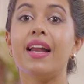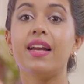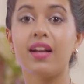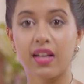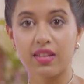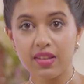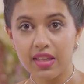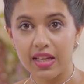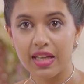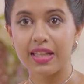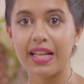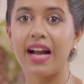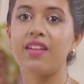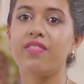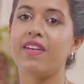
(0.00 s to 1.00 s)
And another thing
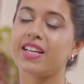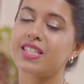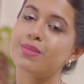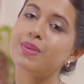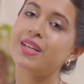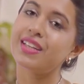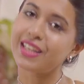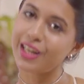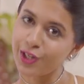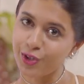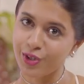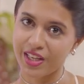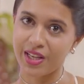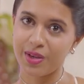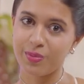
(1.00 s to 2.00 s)
that affects me till
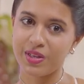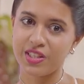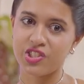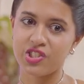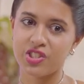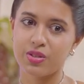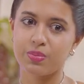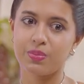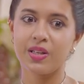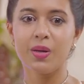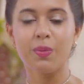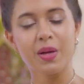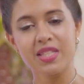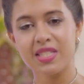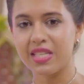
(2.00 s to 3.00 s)
today, which
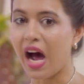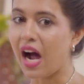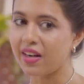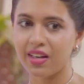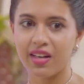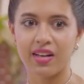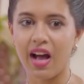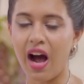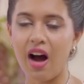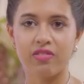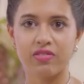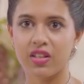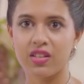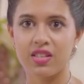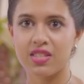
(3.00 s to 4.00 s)
pretty much started
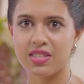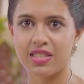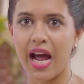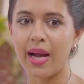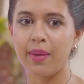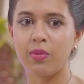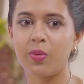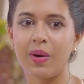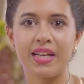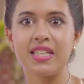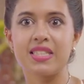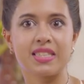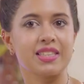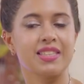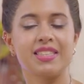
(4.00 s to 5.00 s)
after this time,
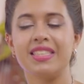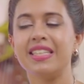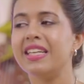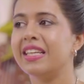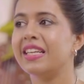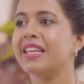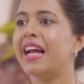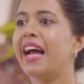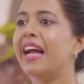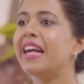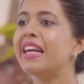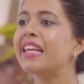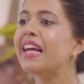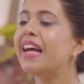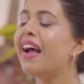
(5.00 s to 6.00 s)
twenty sixteen,
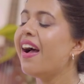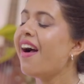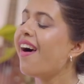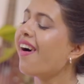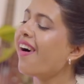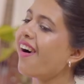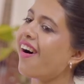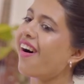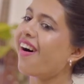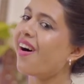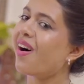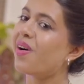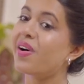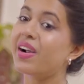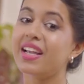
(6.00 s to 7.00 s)
right,
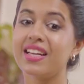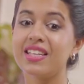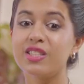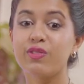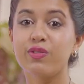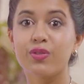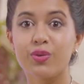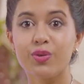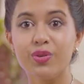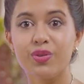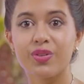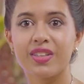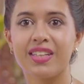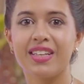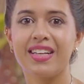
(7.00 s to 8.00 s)
uh, is
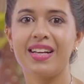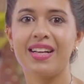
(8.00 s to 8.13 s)
food.